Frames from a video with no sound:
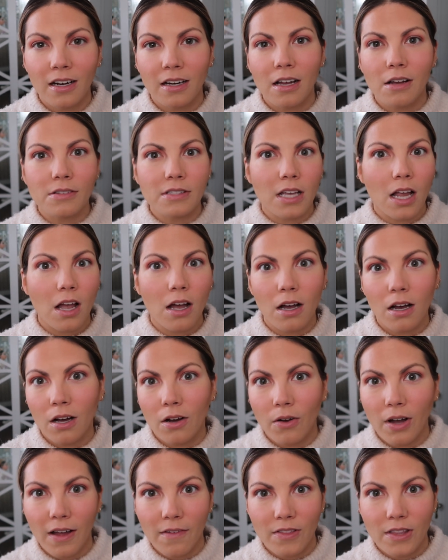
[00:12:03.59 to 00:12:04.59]
And I was like,
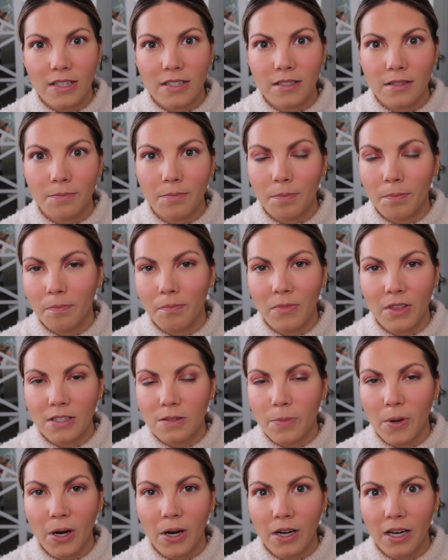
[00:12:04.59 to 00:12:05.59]
oh, I have
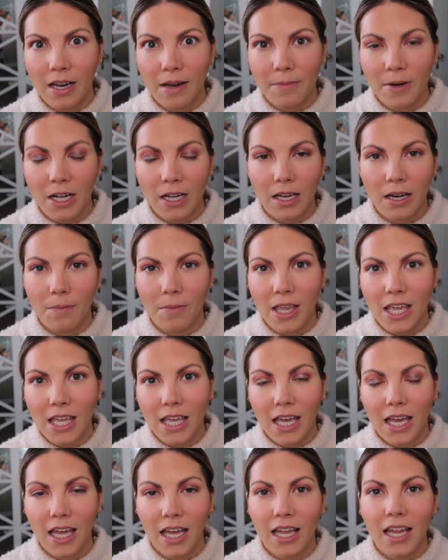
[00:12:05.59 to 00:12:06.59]
this party, I'm not gonna
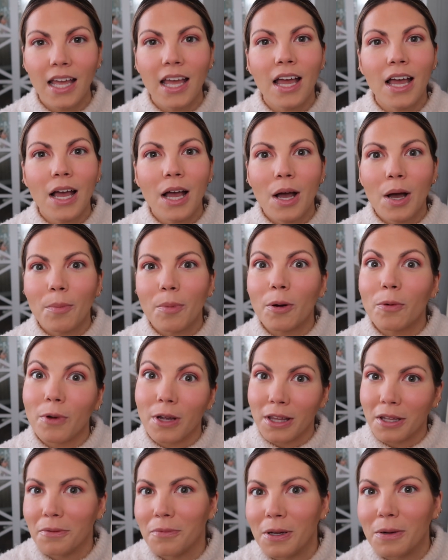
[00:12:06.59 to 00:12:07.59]
make it. But
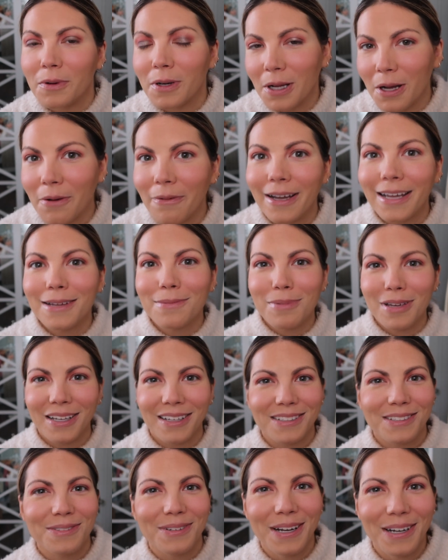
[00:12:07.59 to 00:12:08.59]
really we were going
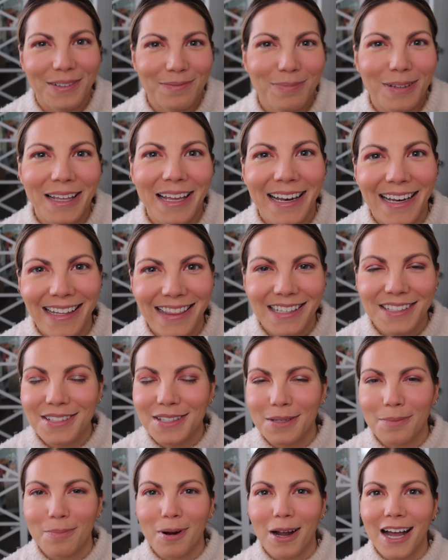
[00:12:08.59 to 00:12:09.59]
because we were planning this
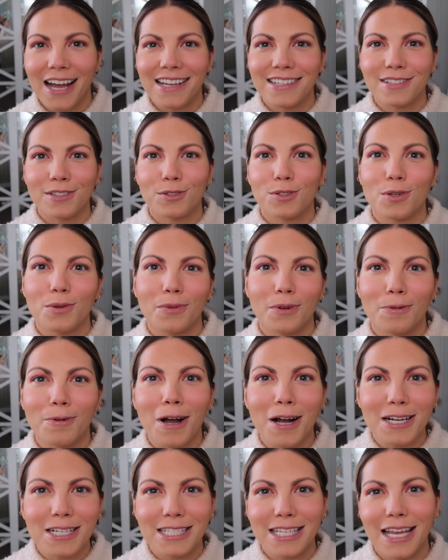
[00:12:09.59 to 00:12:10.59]
surprise. And so we
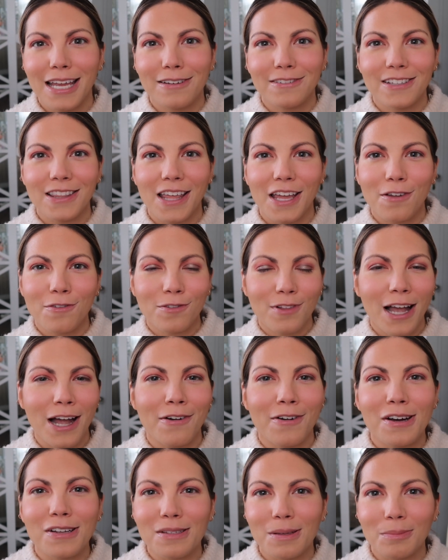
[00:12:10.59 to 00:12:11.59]
walked in with like
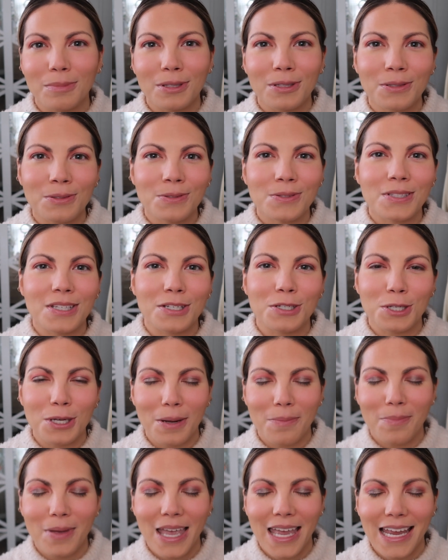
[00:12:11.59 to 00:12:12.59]
flowers and balloons and
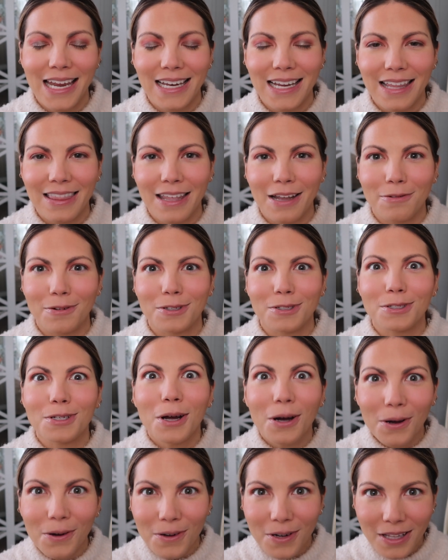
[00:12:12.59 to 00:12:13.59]
champagne, and they were
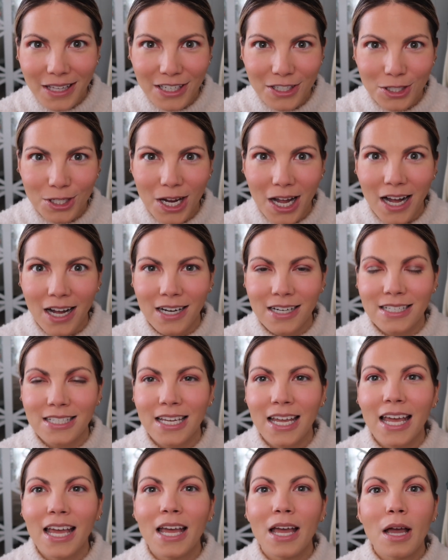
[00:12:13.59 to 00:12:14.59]
totally shocked
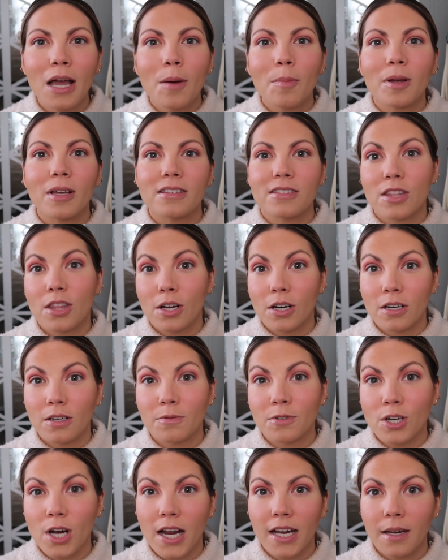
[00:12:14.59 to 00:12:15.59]
because
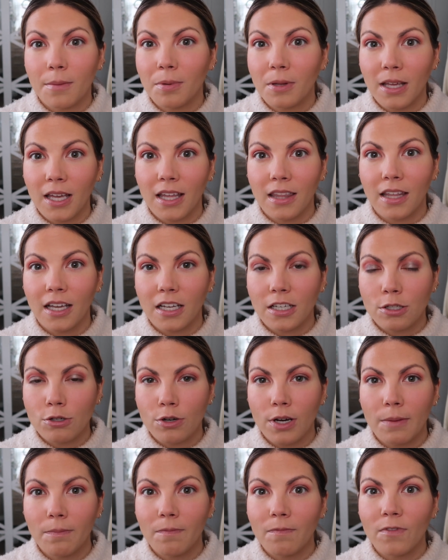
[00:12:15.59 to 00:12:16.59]
they're trying to plan like a
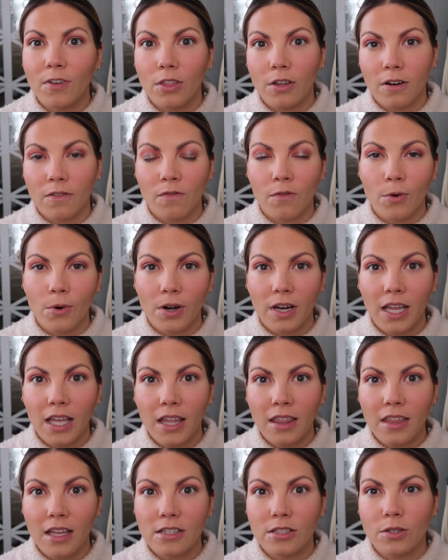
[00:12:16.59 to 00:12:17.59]
trip for their
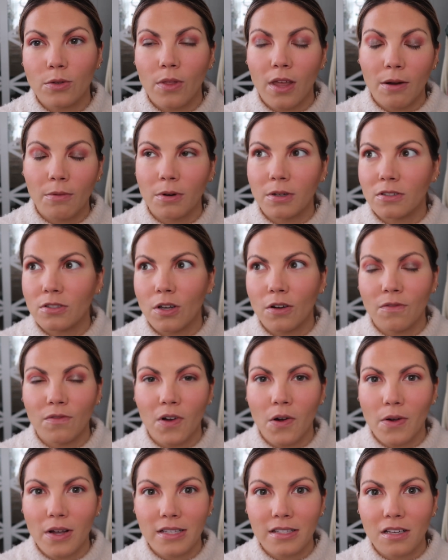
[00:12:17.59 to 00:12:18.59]
40th. And so they were so
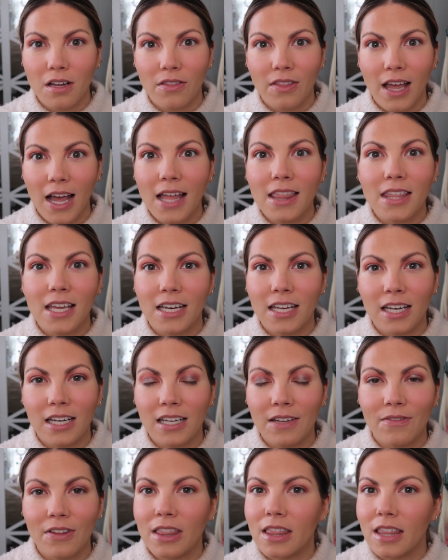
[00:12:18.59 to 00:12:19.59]
focused on that, they didn't
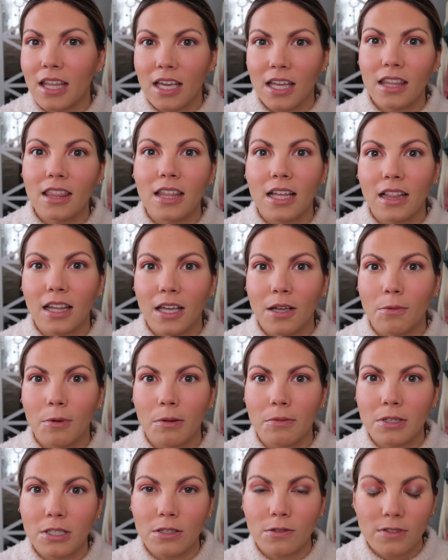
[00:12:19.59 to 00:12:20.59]
even think that like
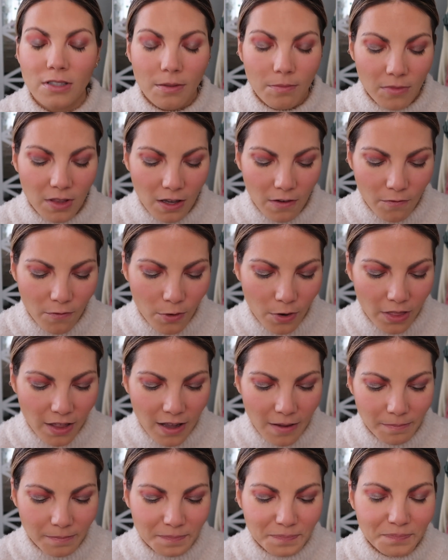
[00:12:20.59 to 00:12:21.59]
we would do something for
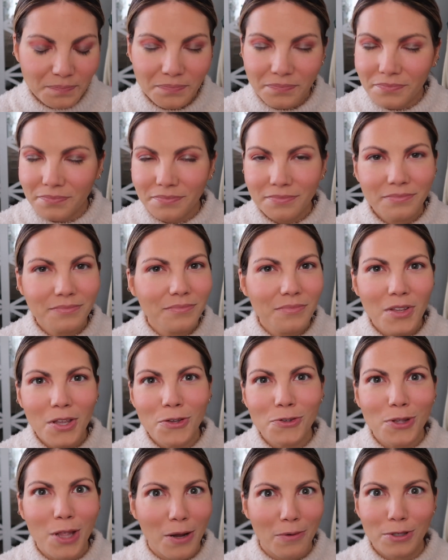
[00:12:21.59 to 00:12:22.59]
them.
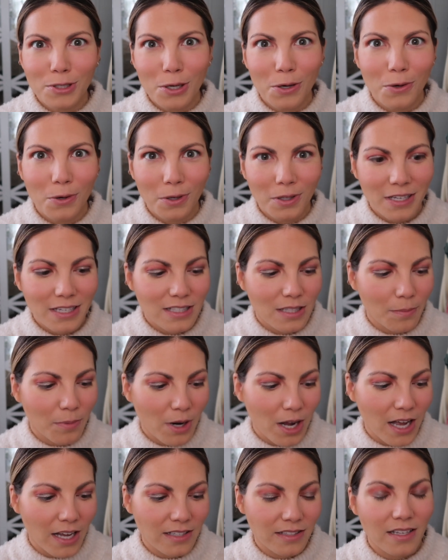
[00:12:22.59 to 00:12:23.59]
So they were totally
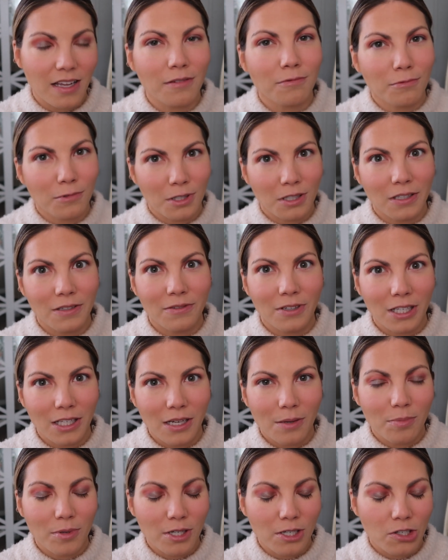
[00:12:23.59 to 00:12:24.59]
surprised and really,
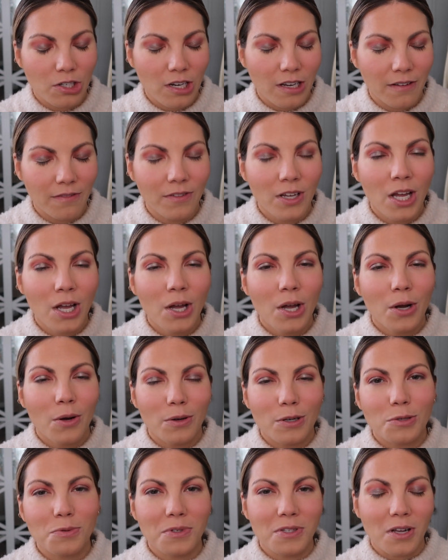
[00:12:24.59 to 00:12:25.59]
really appreciative,
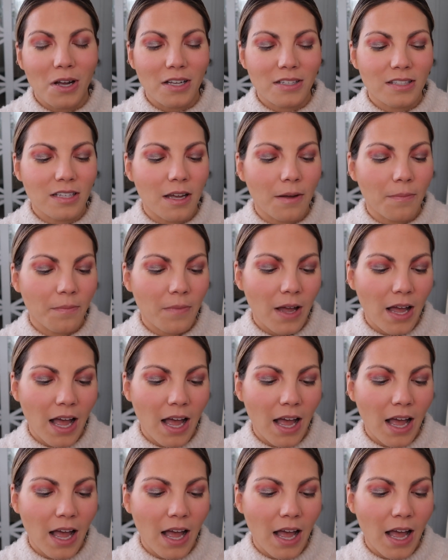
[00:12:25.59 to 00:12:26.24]
which was awesome.